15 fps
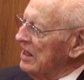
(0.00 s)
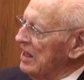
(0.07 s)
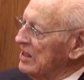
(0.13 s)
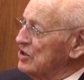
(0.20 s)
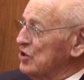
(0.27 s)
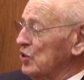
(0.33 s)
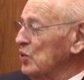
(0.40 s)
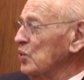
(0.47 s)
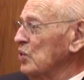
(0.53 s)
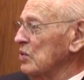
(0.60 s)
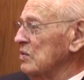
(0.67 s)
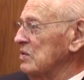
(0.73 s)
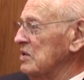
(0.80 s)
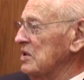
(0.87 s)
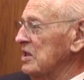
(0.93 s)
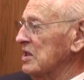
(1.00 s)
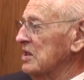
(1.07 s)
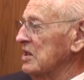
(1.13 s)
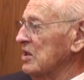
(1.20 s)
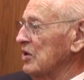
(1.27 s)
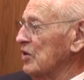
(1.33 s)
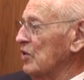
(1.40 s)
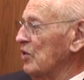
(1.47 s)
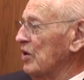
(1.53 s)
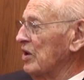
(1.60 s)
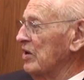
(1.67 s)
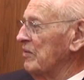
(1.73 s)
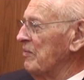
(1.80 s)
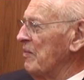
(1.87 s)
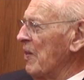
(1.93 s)
at school at Illinois
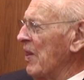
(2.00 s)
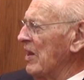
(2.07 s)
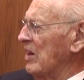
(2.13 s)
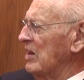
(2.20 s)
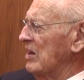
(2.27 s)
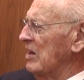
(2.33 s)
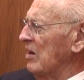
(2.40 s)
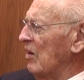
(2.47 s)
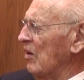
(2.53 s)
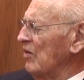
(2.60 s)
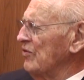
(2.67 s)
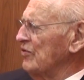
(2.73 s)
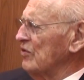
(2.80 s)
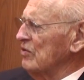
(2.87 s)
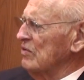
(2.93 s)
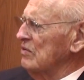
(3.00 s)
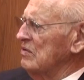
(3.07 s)
also